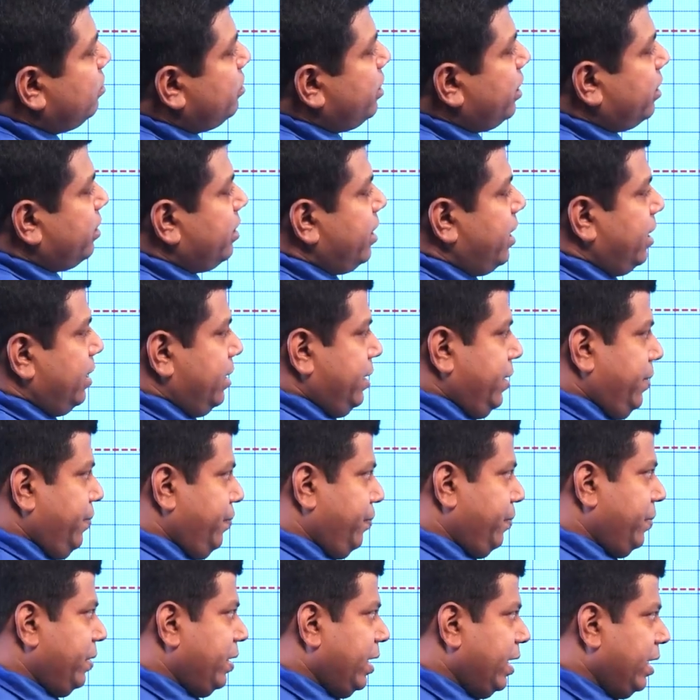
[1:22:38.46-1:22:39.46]
check that.
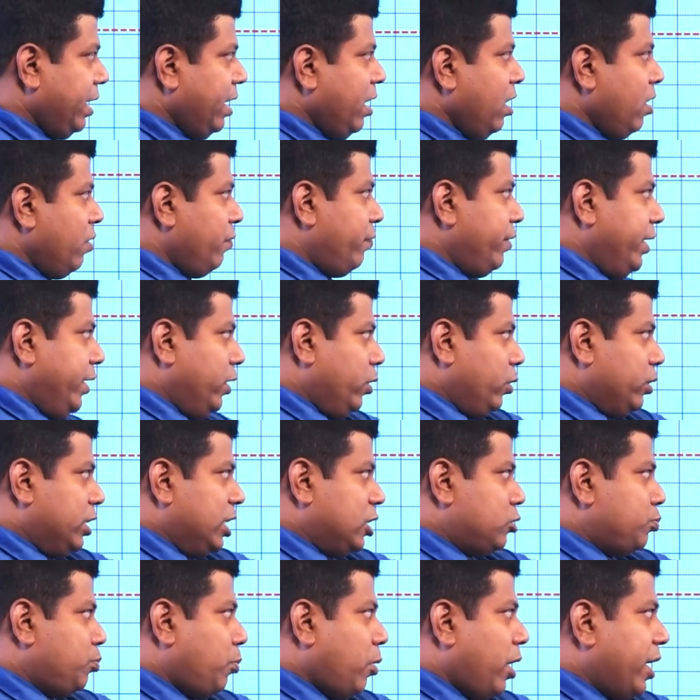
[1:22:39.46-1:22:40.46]
Right. We know
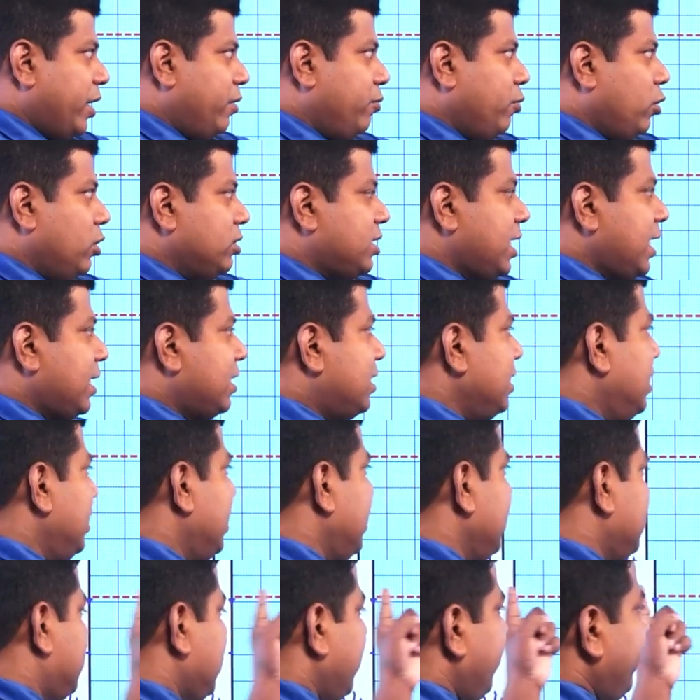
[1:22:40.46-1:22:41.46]
this point was at
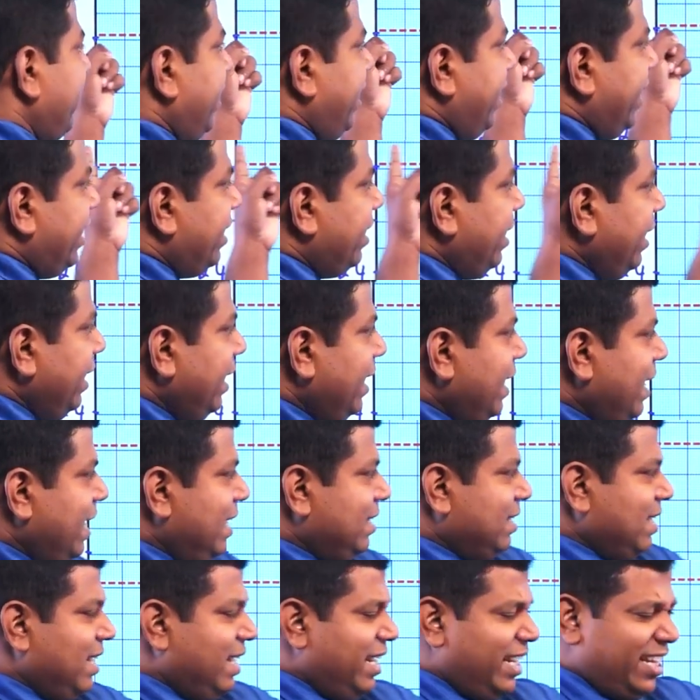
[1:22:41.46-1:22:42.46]
37 degree.
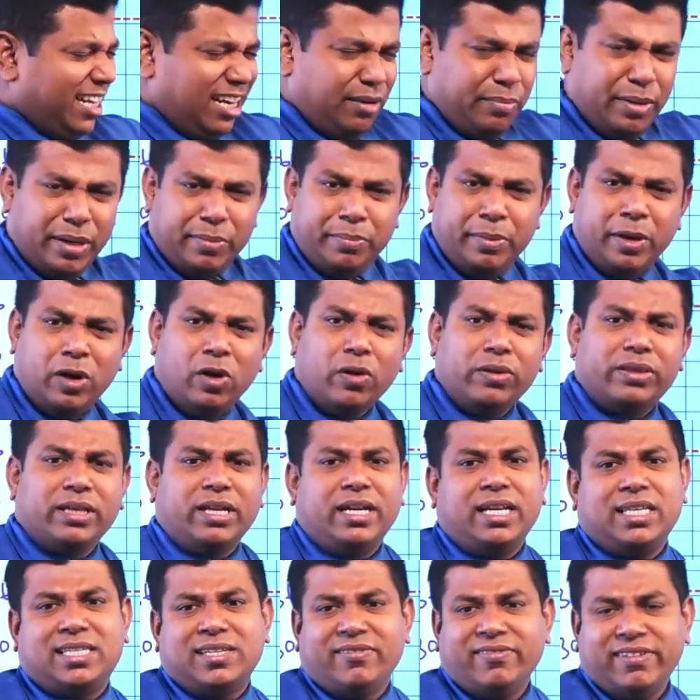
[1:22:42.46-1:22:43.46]
It's a little bit below
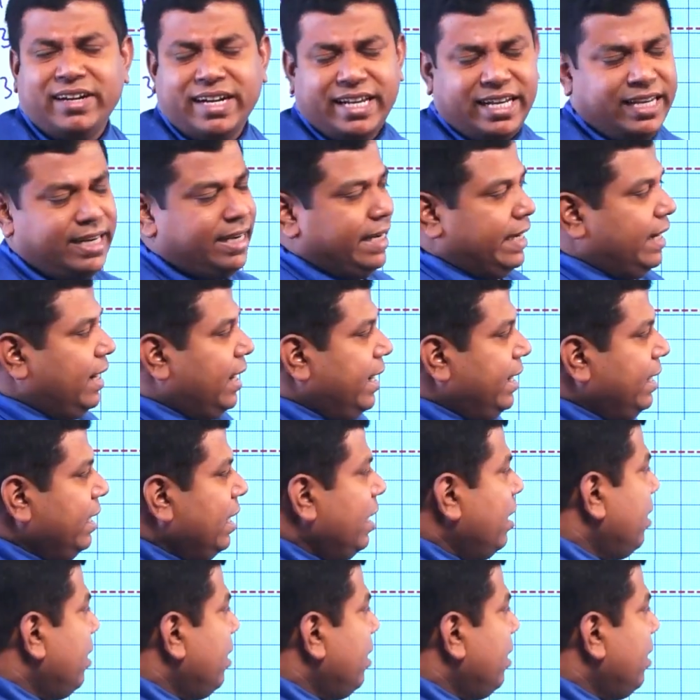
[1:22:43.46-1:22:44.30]
37 degree, right?